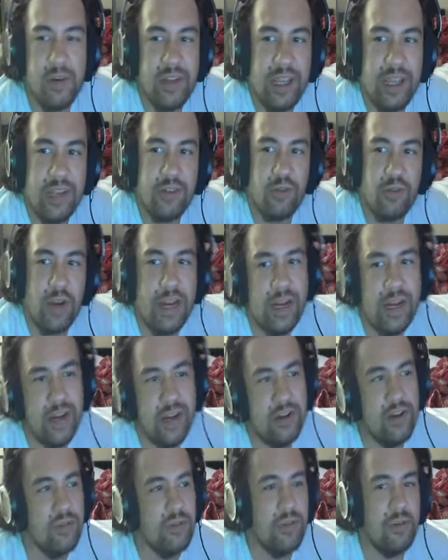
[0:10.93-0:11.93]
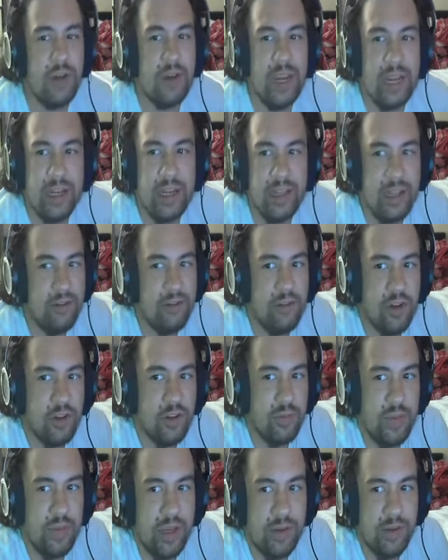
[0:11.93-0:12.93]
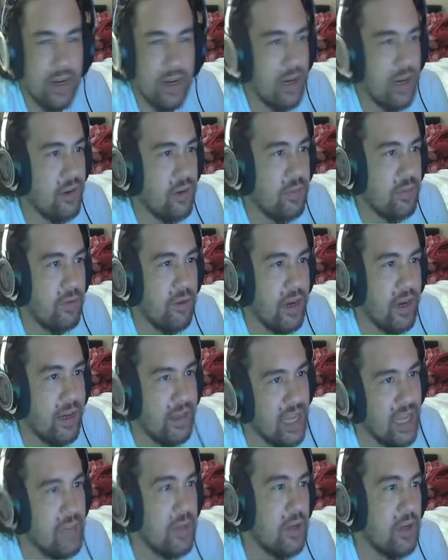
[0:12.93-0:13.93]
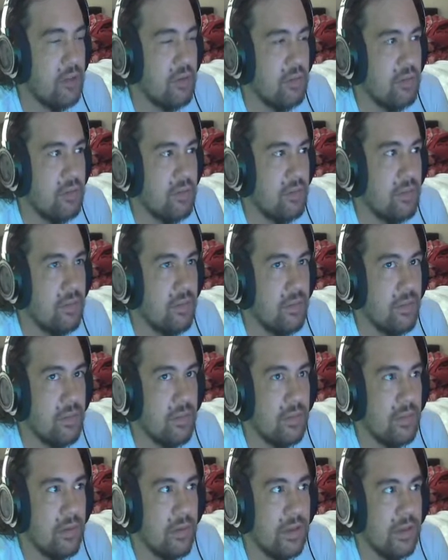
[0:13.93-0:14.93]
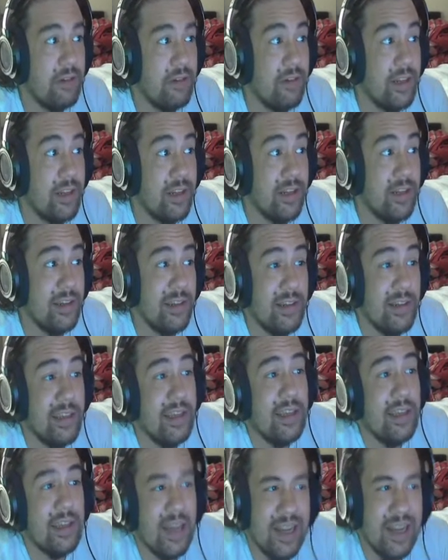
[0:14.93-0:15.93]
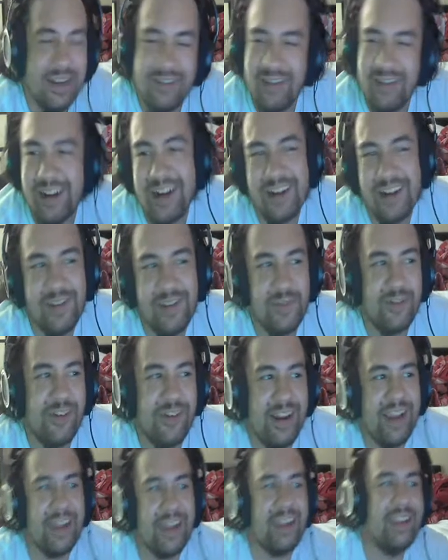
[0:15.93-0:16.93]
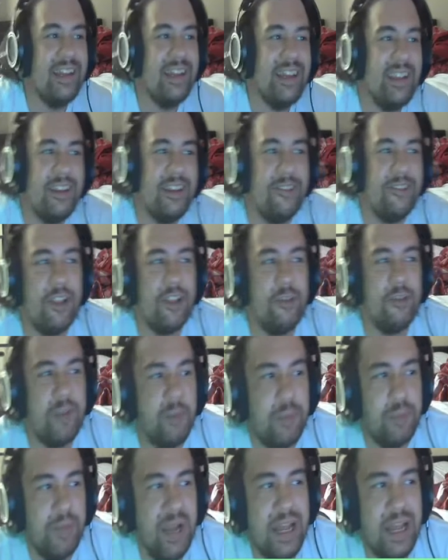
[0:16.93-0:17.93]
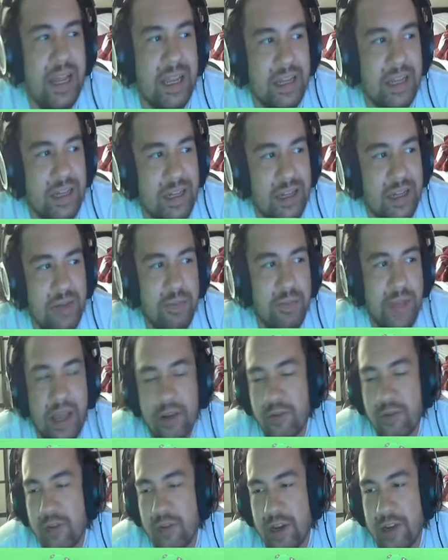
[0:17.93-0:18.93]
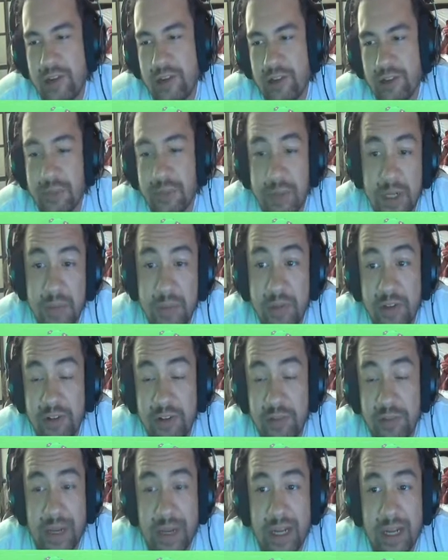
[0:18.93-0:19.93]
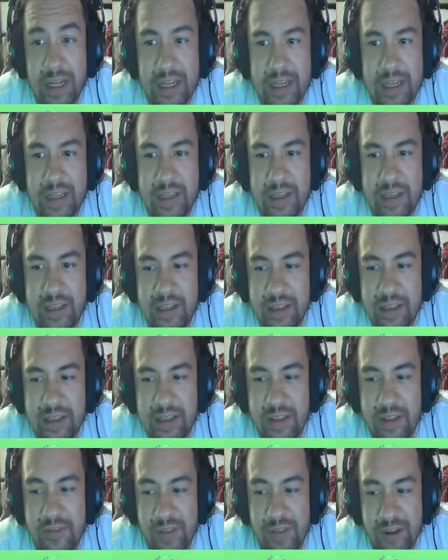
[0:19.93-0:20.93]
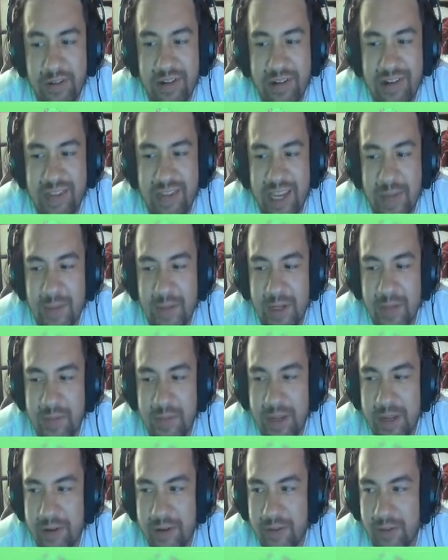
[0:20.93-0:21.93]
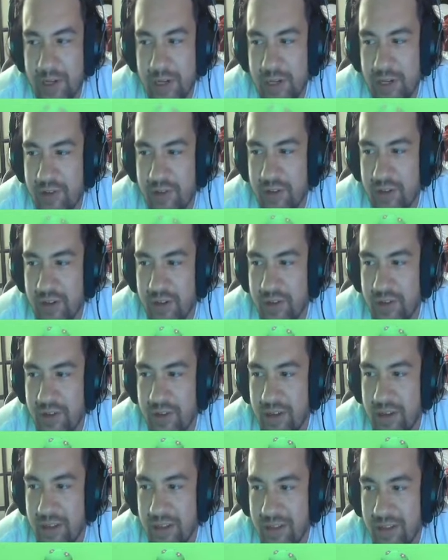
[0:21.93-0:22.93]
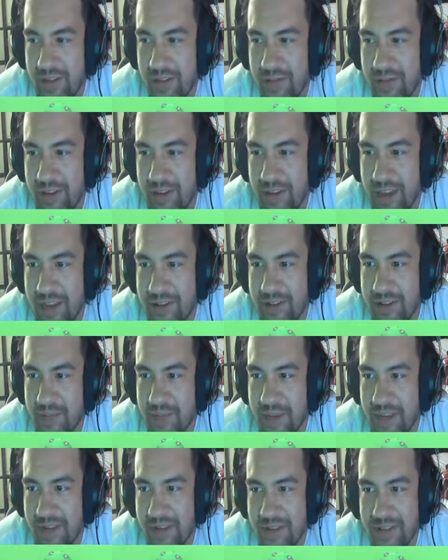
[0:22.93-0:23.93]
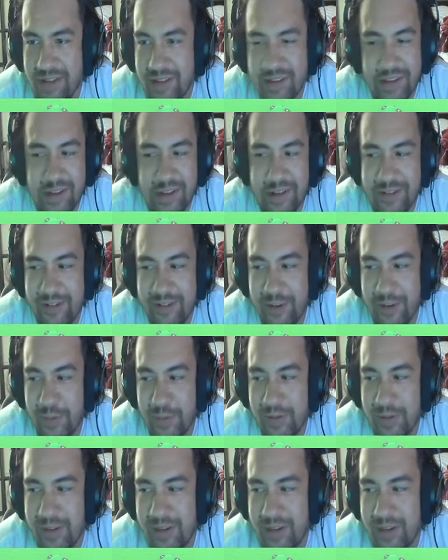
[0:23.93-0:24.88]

Days. Rain on your parade. Edtrawl playing Rain on Your Parade demo. Is that redundant? Uh, Rain on Your Parade, developed by Unbound Creations, published by the very same Unbound Creations. Look at the way you handle the menu. This is adorable.